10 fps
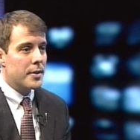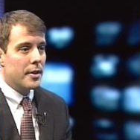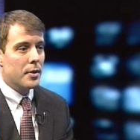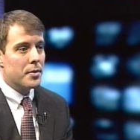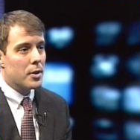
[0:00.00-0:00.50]
in
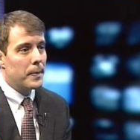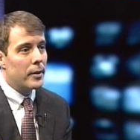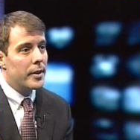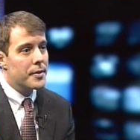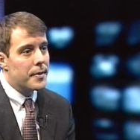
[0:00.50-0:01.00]
those communities.
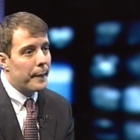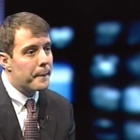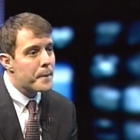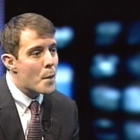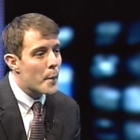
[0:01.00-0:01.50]
Before we get
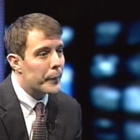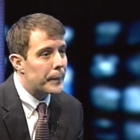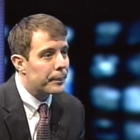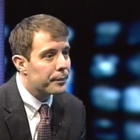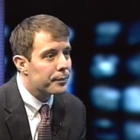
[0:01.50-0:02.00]
to that,
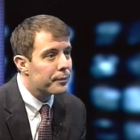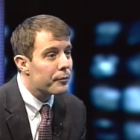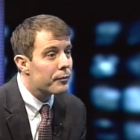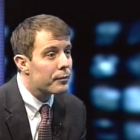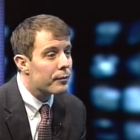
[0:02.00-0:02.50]
I just want to
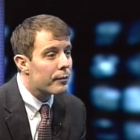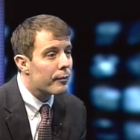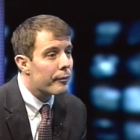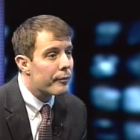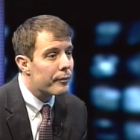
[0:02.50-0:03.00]
go back
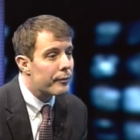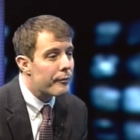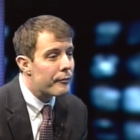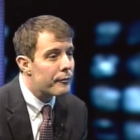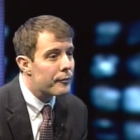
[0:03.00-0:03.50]
and just
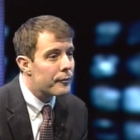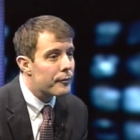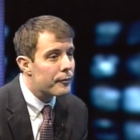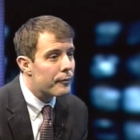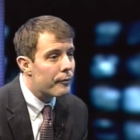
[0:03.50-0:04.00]
finish up.
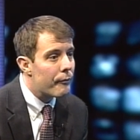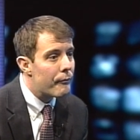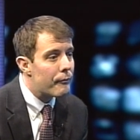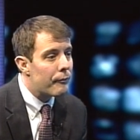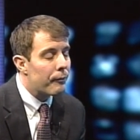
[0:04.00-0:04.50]

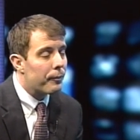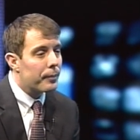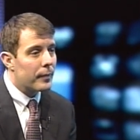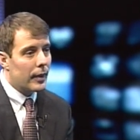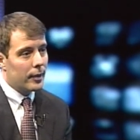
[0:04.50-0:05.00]
So
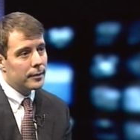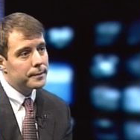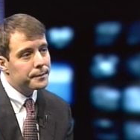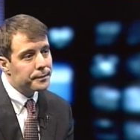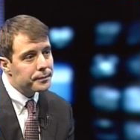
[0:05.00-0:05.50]
you
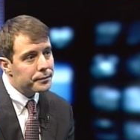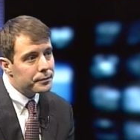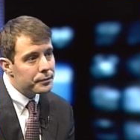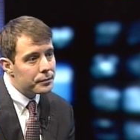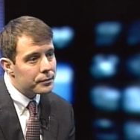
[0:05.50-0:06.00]
create this
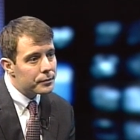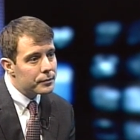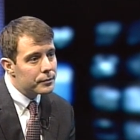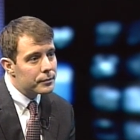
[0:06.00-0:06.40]
pool,